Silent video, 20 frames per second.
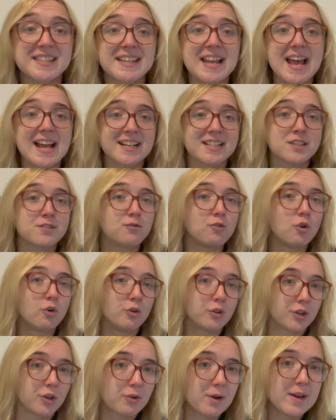next
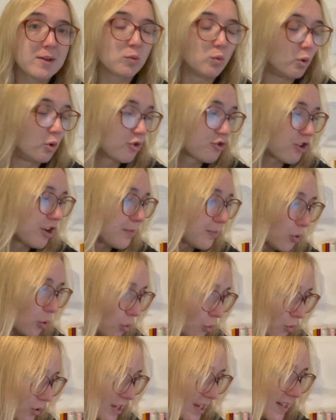for the Great Wardrobe
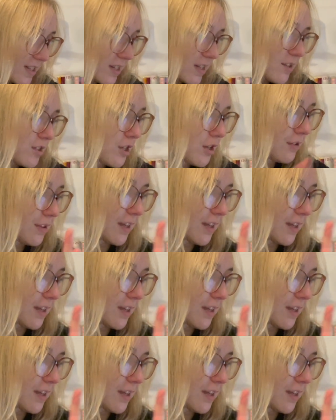Audit? Two